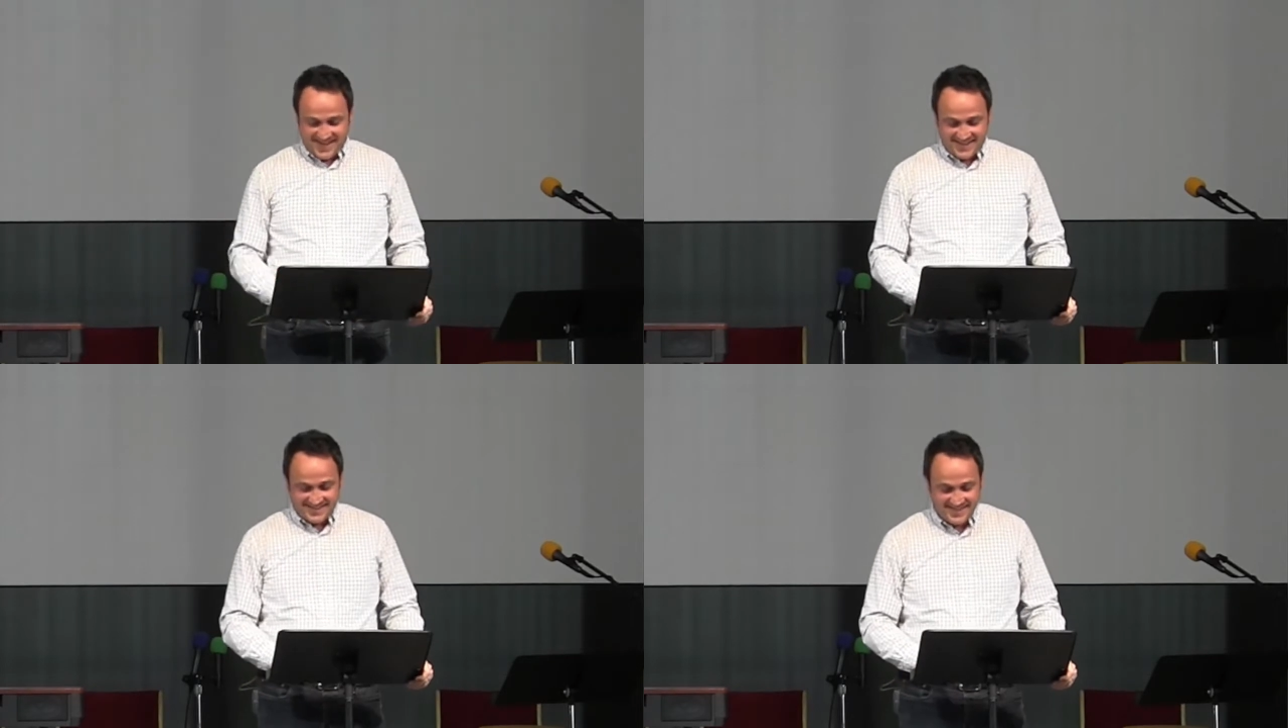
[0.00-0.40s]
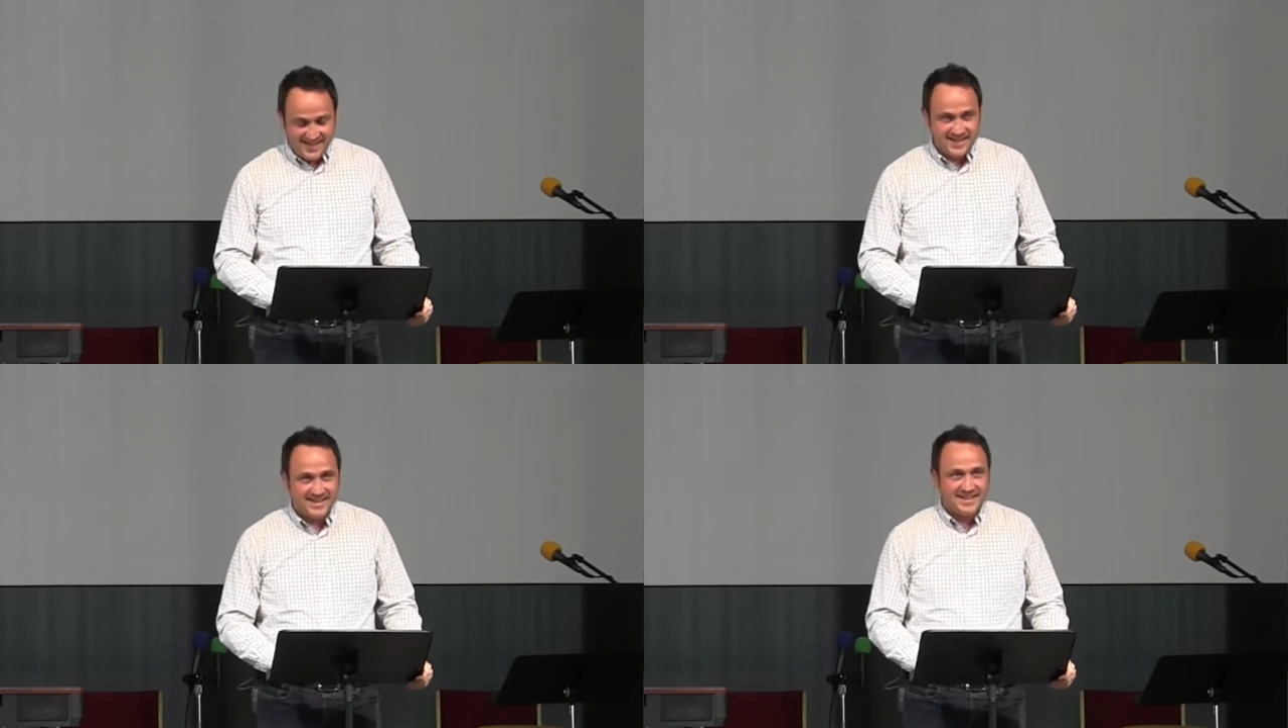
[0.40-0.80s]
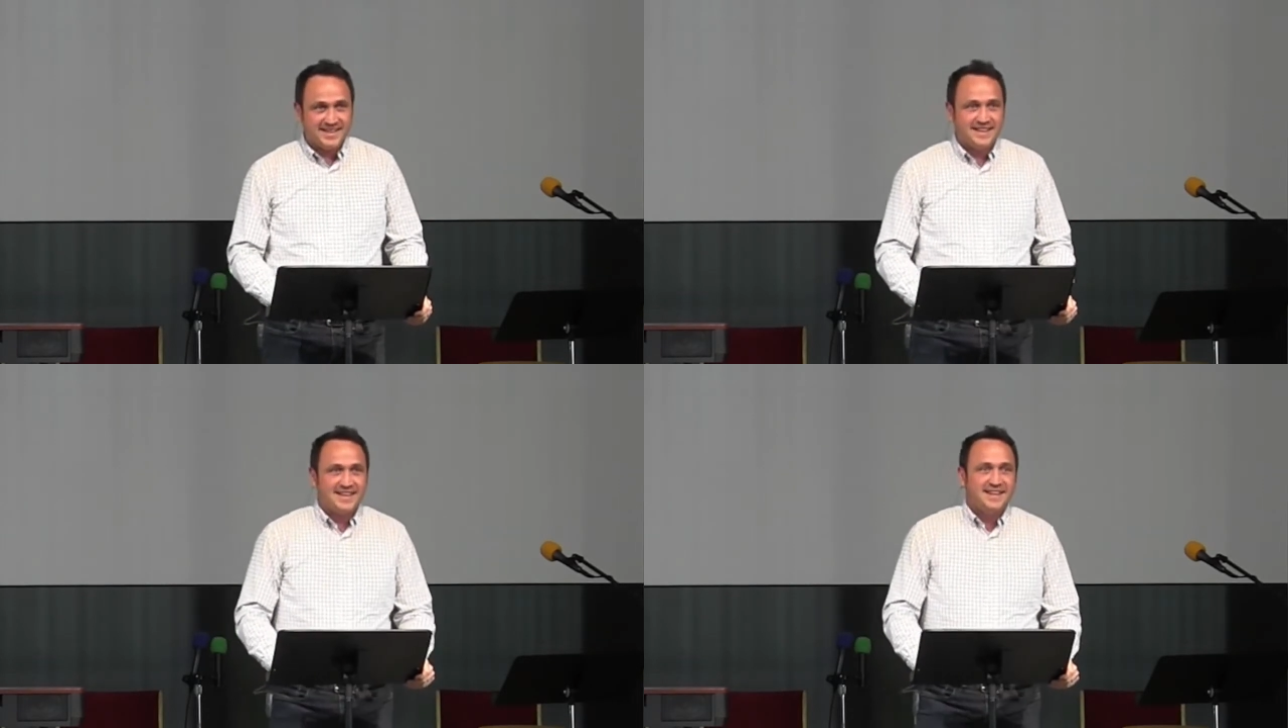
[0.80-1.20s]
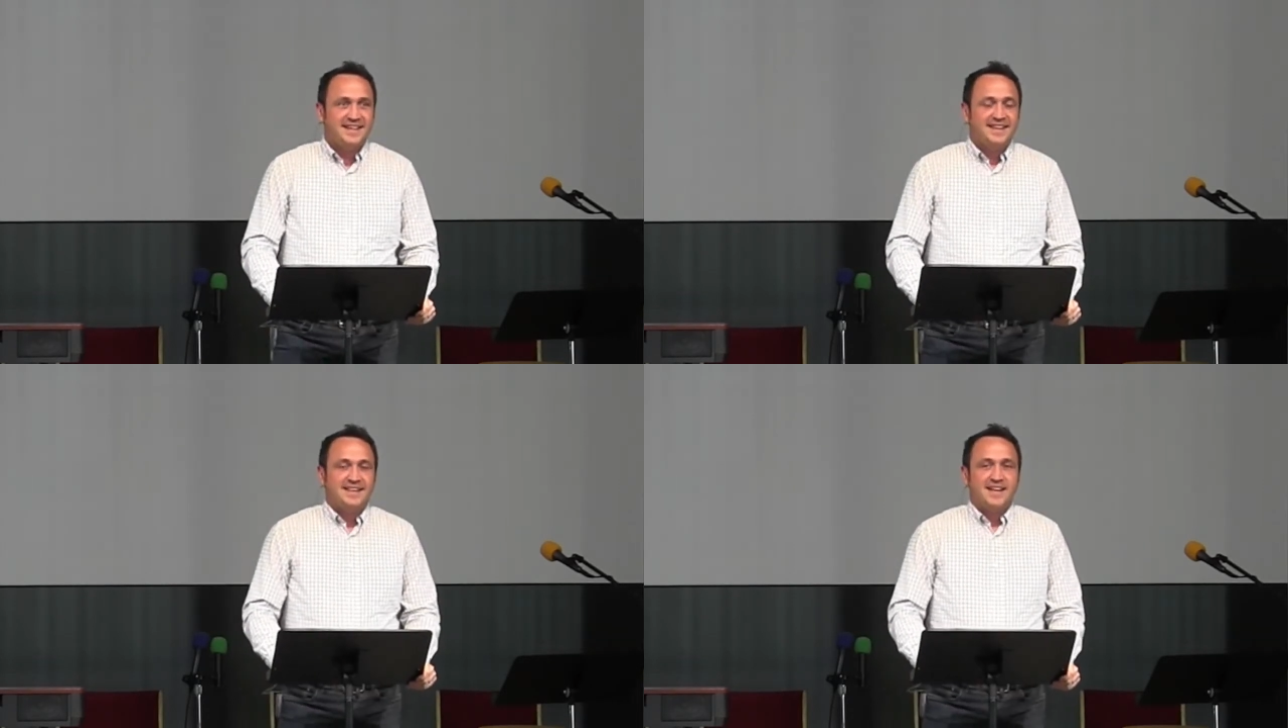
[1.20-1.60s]
that.
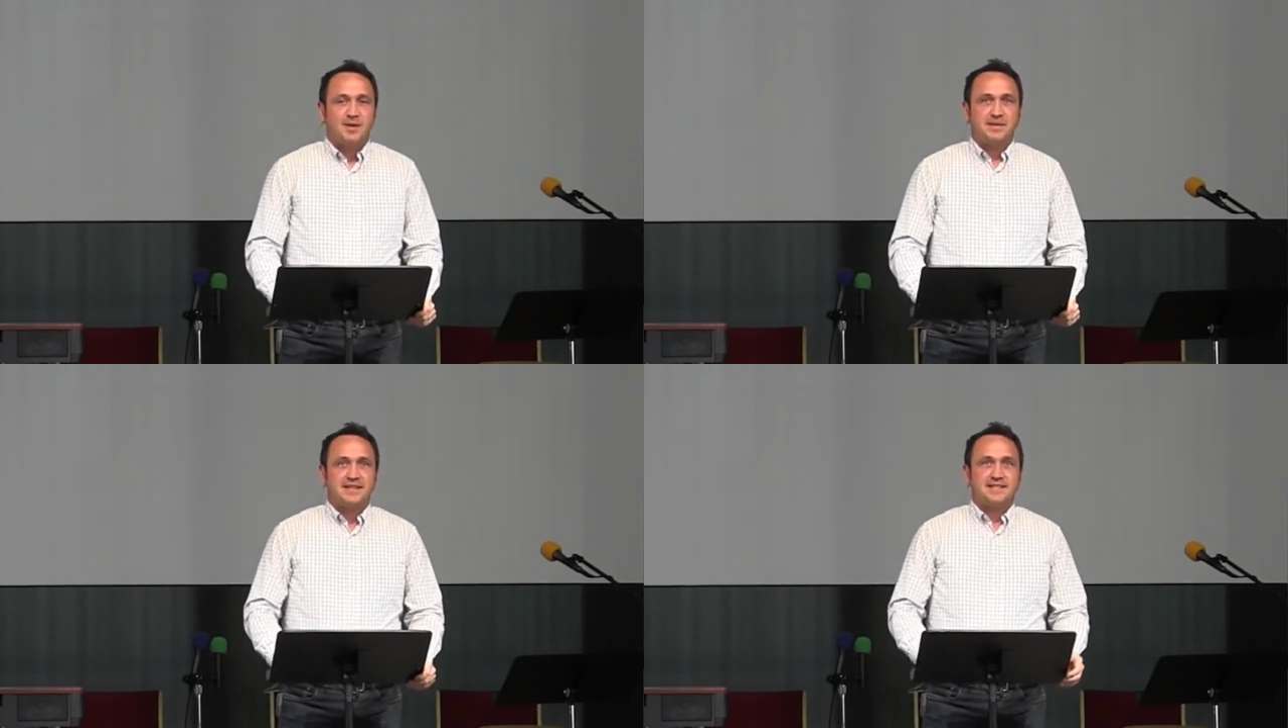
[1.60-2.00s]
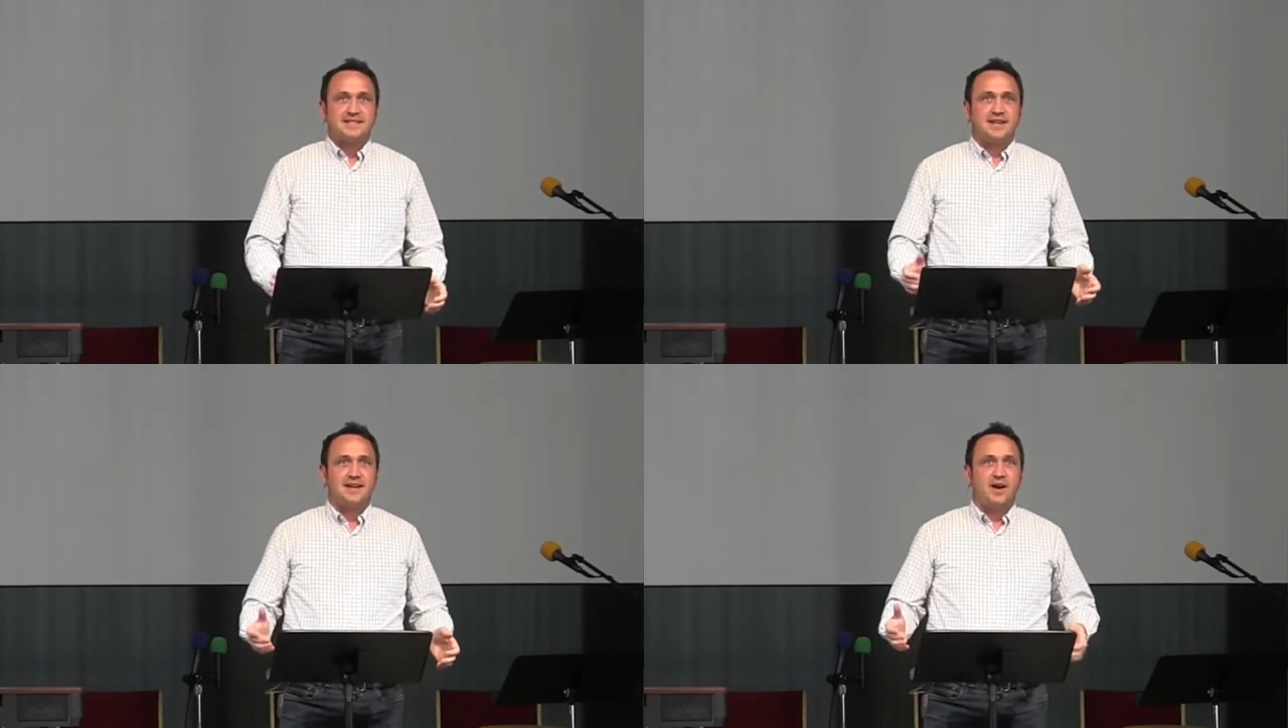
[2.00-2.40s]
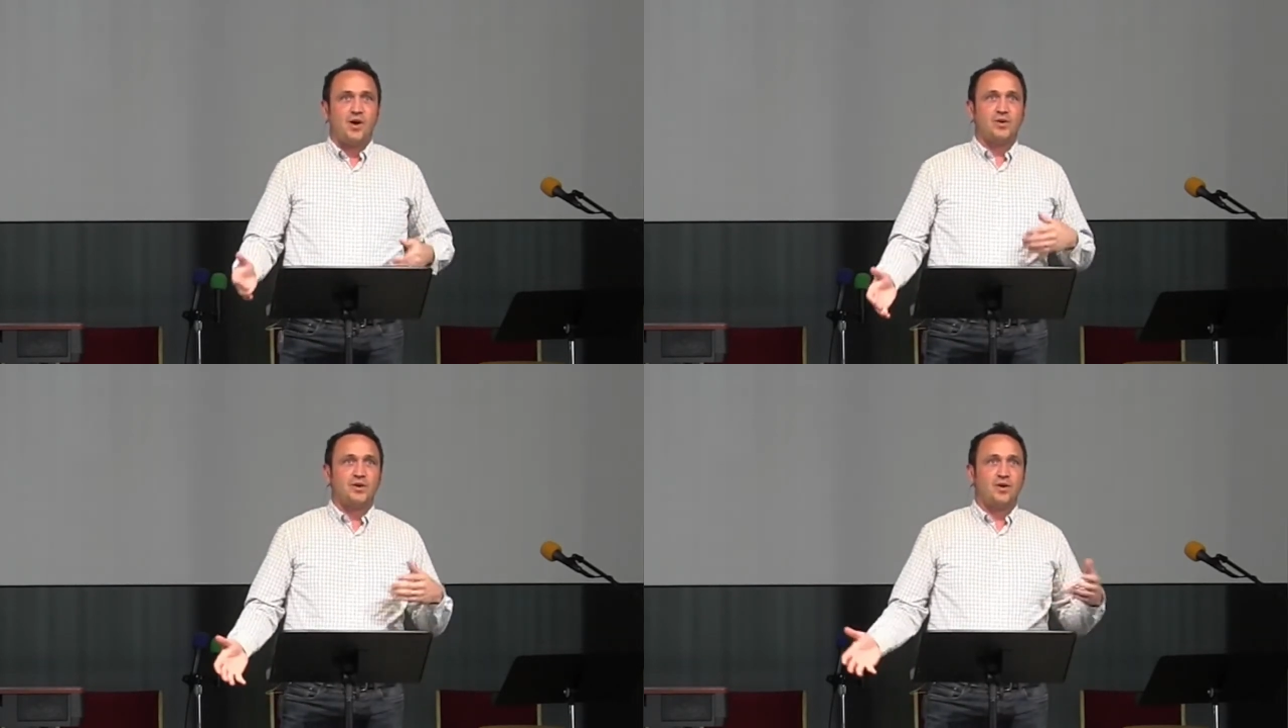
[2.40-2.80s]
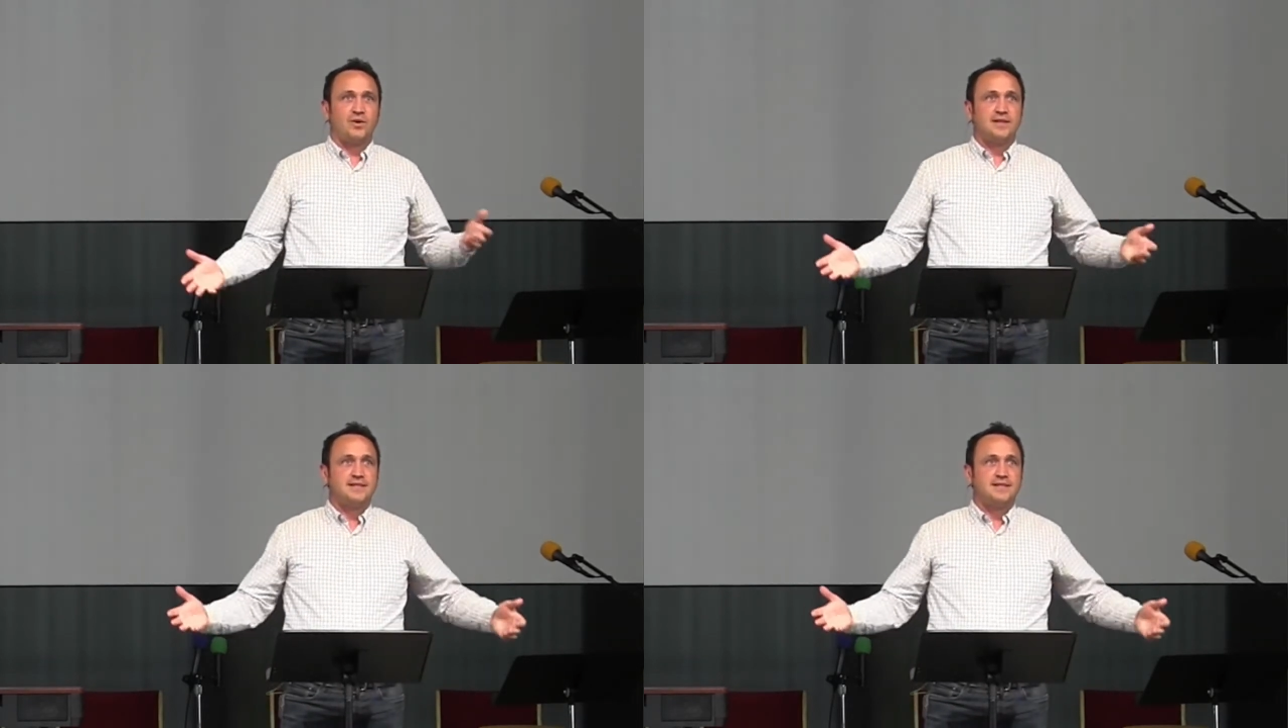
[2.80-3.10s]
I mean, this art